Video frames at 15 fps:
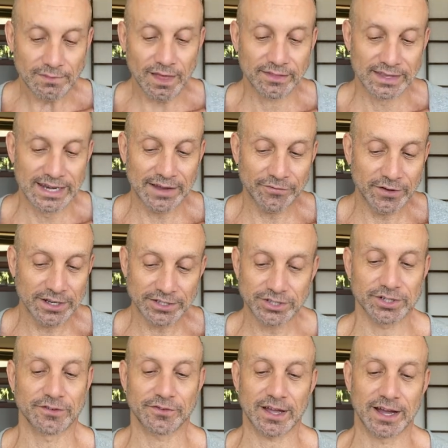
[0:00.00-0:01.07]
The
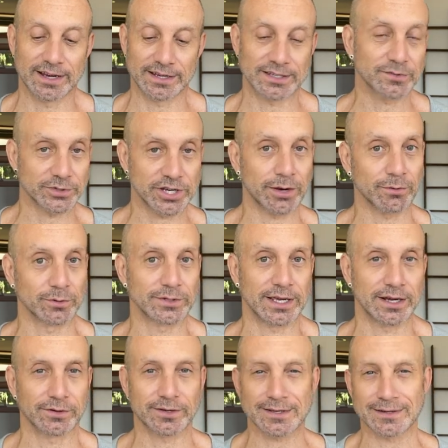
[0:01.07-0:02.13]
definition of kindness, which I wrote
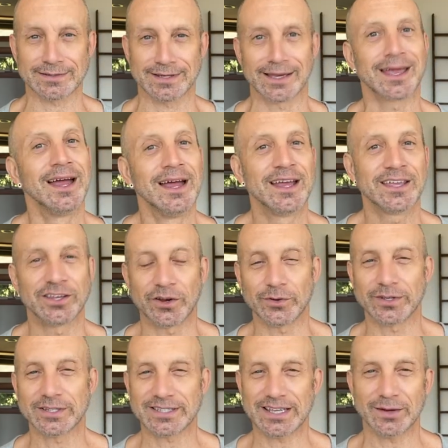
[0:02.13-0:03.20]
down, because I was like,
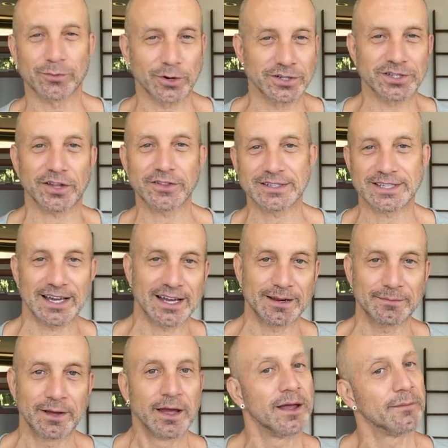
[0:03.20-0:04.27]
you say words all the
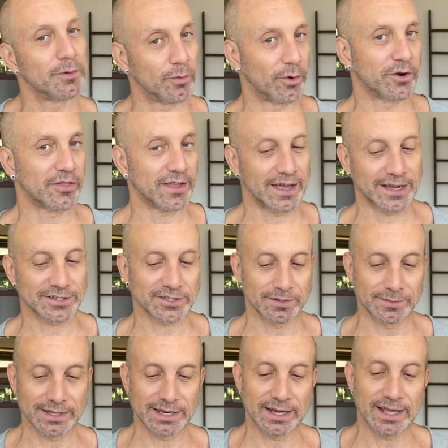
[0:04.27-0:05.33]
time, but what do they actually
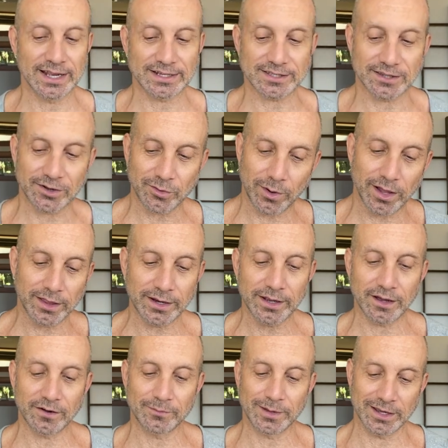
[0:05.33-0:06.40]
mean? It's the
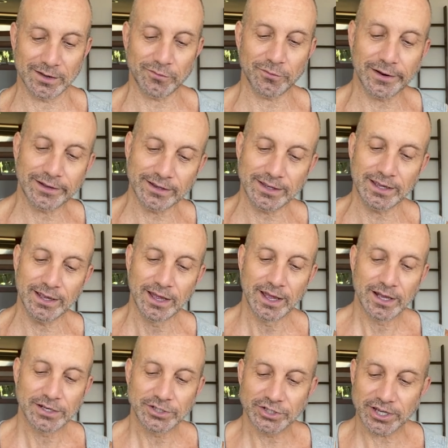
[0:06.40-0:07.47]
quality of being friendly,
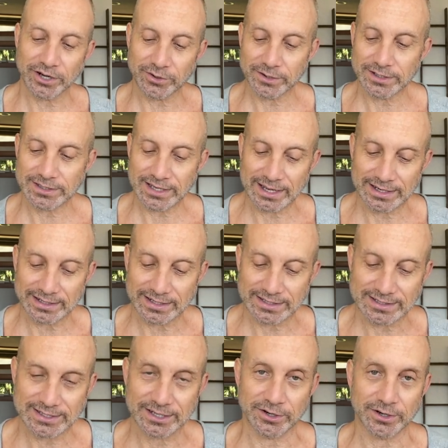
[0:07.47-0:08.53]
generous, and
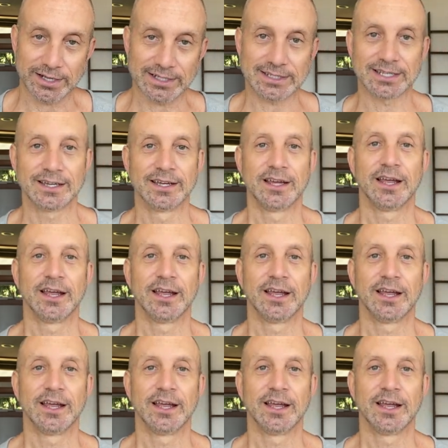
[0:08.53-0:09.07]
considerate.